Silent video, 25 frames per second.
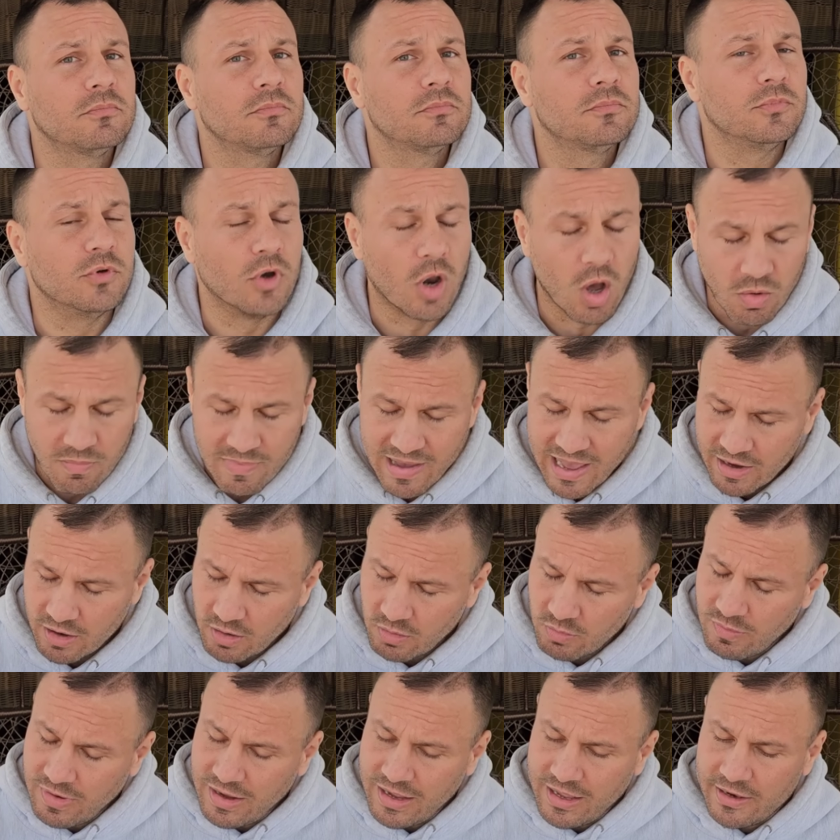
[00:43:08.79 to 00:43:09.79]
No matter
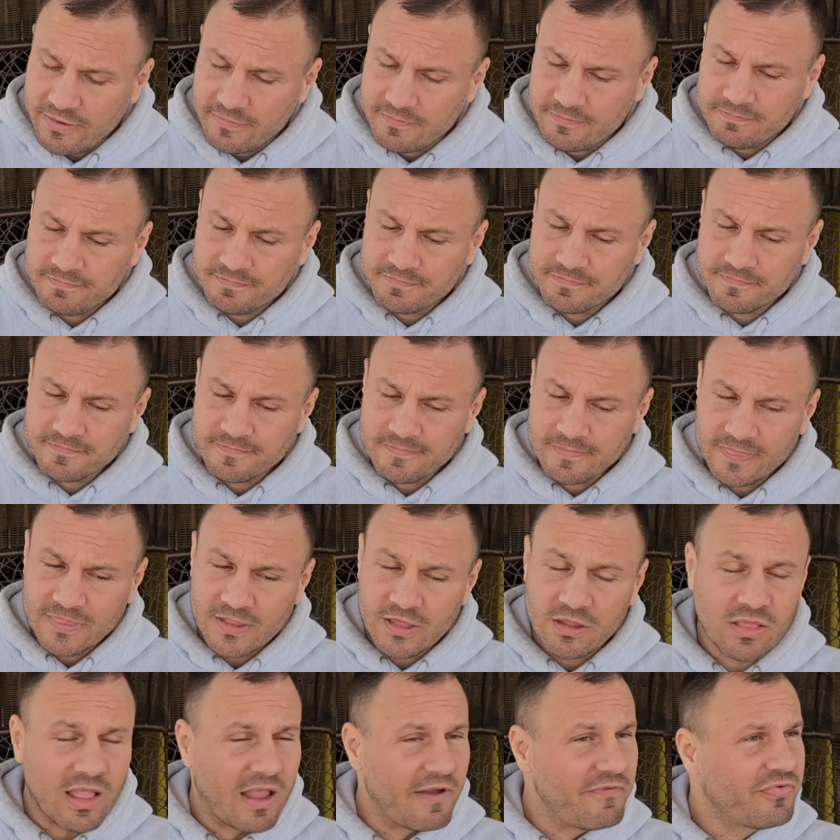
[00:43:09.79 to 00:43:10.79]
what.
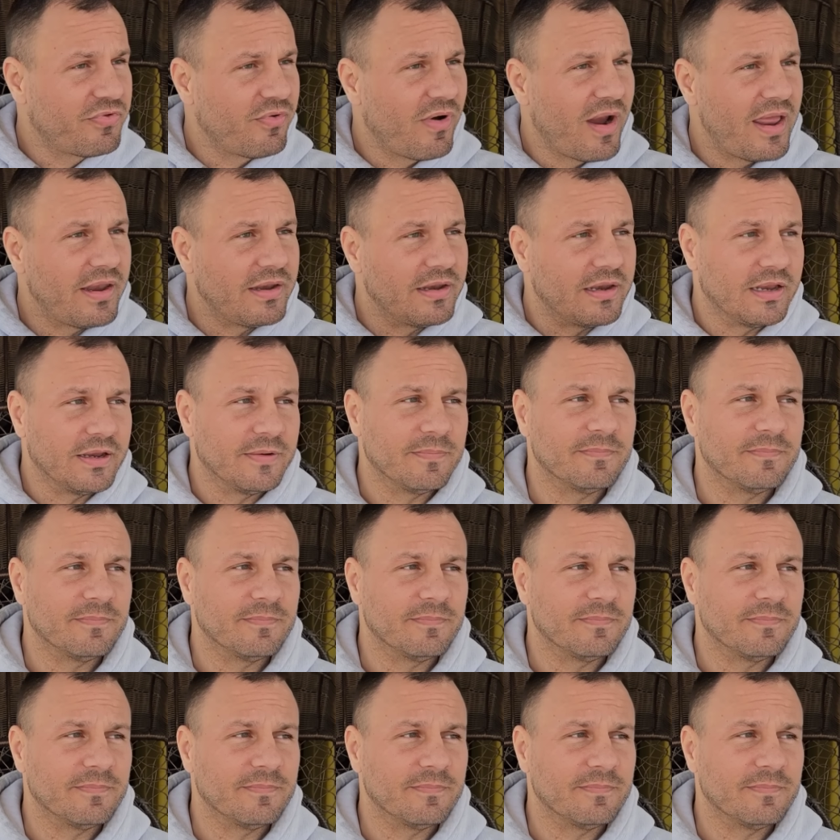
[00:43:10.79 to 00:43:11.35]
Life threatening.